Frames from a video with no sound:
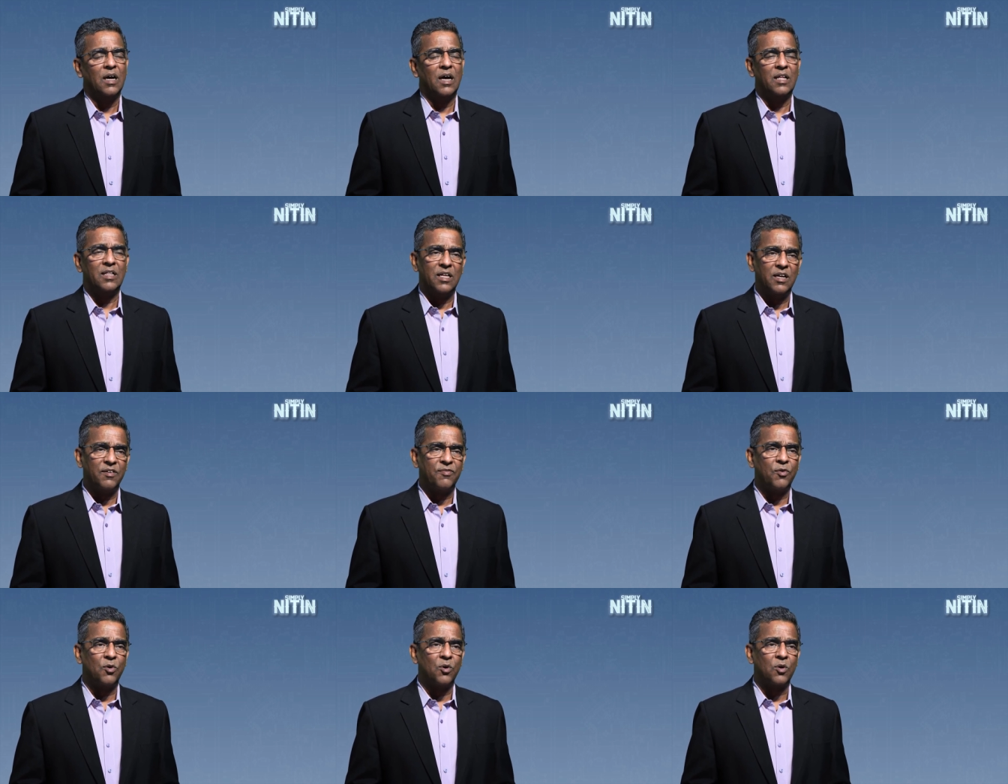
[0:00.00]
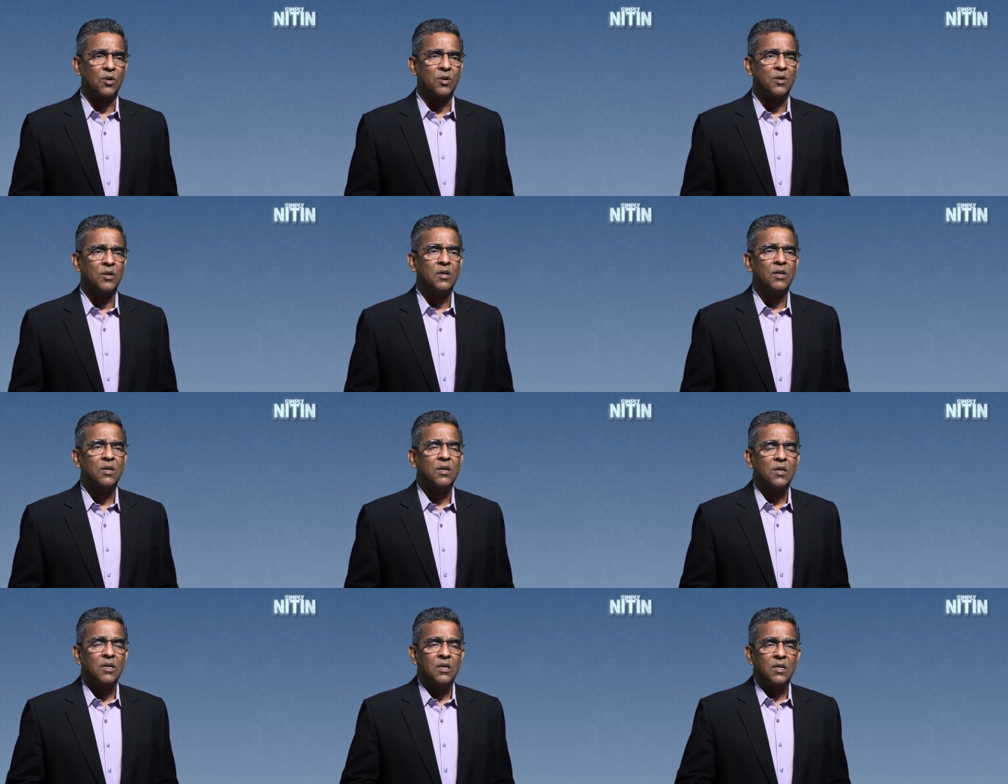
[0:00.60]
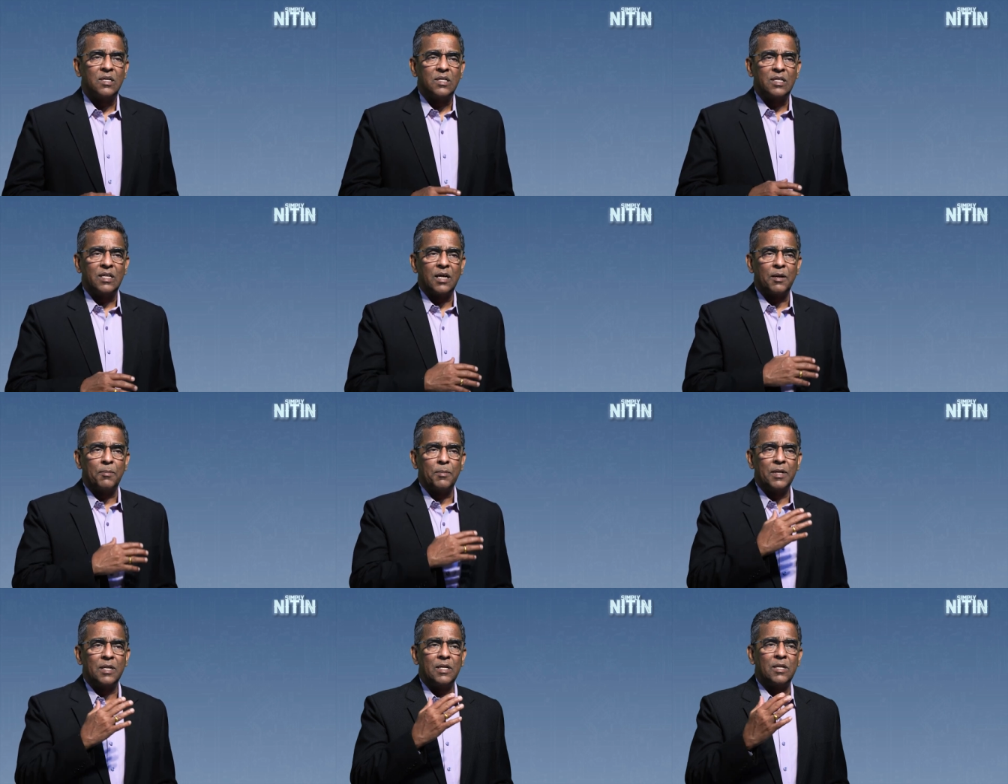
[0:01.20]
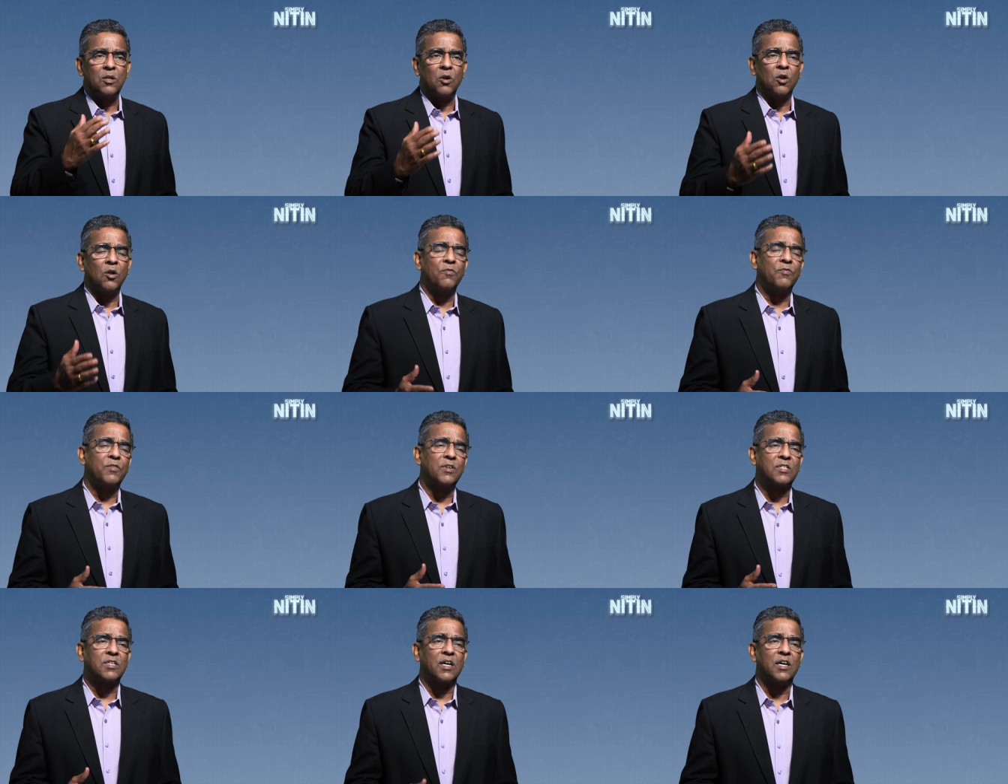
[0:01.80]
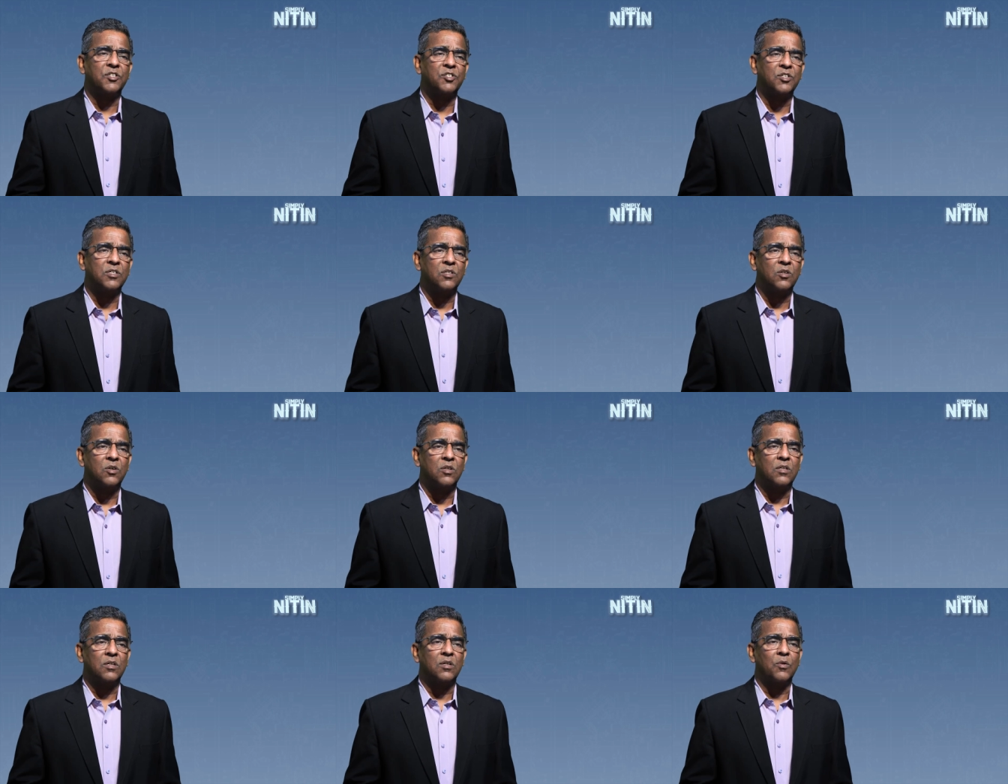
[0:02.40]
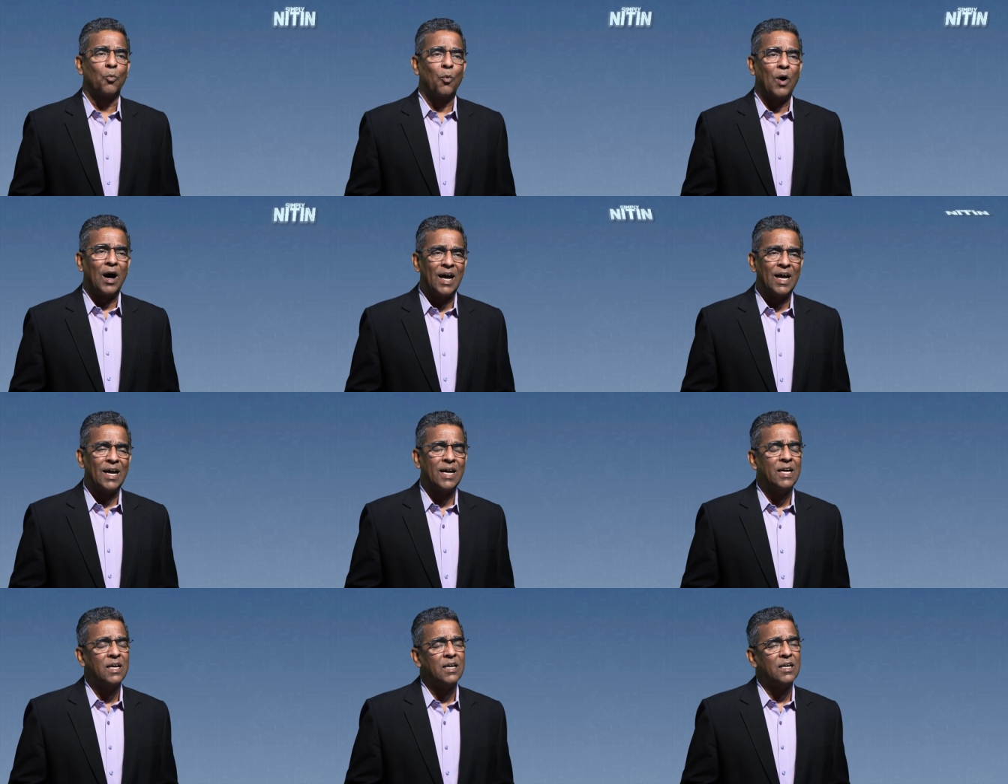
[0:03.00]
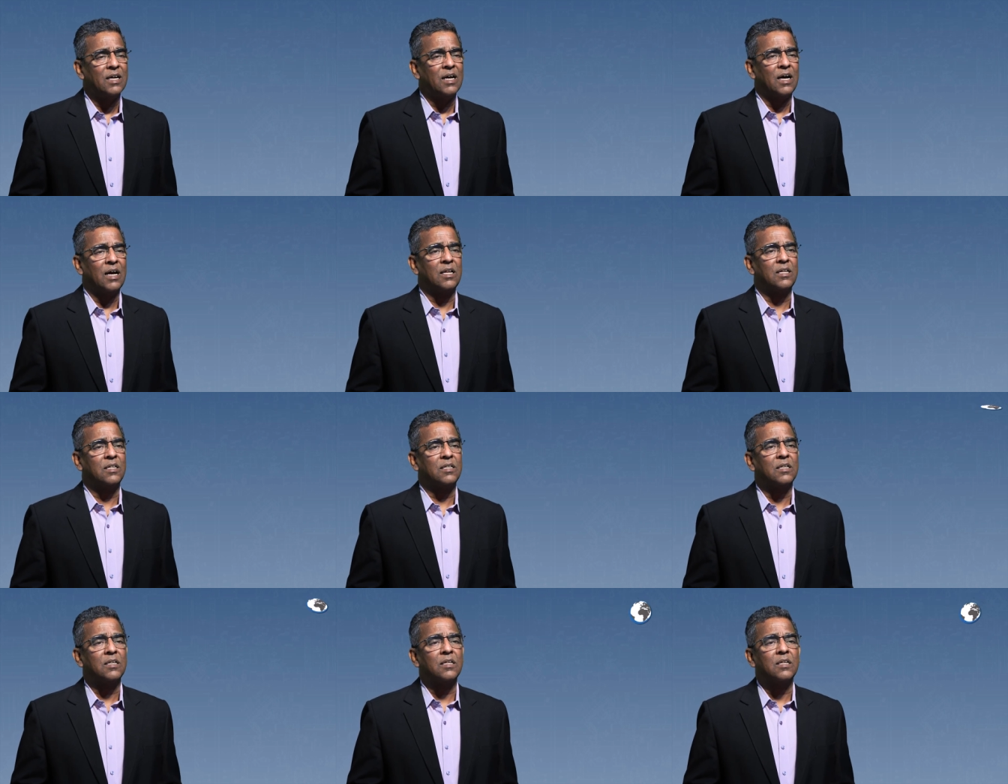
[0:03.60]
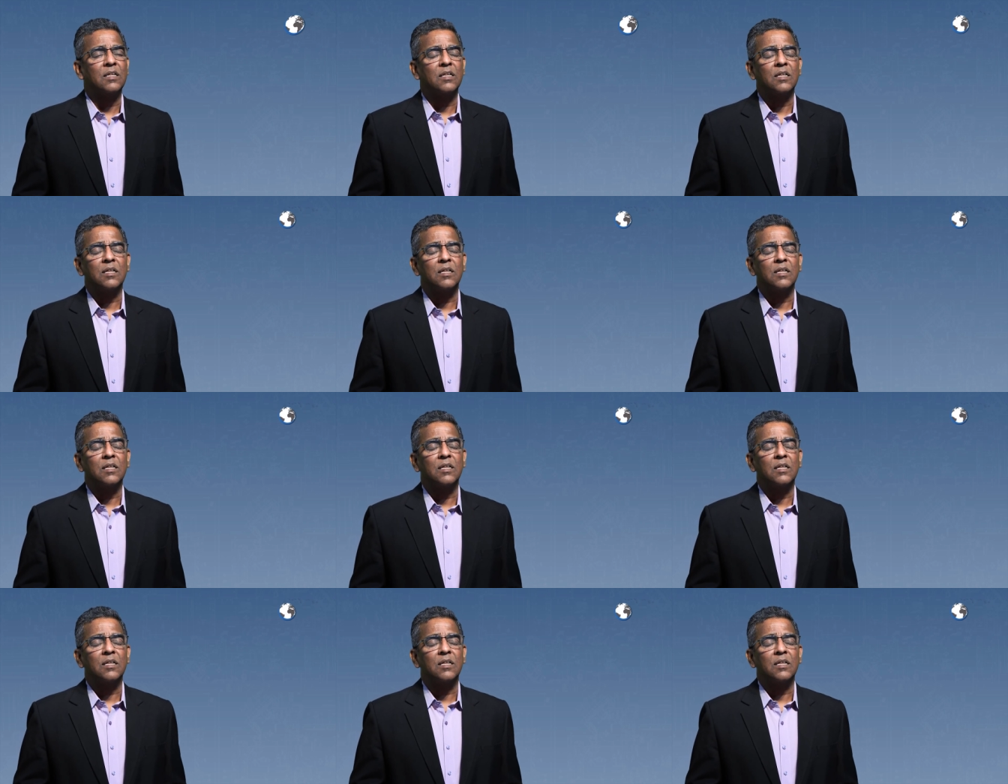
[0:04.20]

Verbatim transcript: And therefore, there have been a lot of discussion on why and